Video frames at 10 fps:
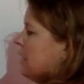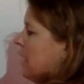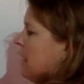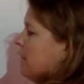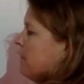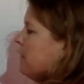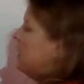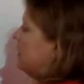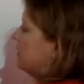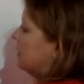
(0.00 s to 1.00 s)
10
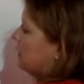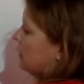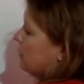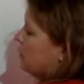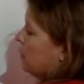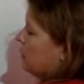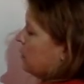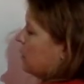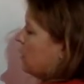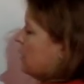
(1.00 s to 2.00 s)
feet, per
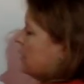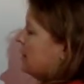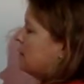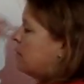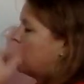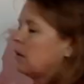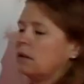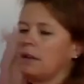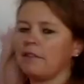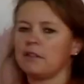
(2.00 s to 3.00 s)
story, that's about an
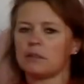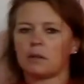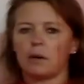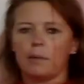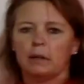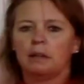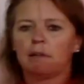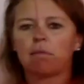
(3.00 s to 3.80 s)
11-story building.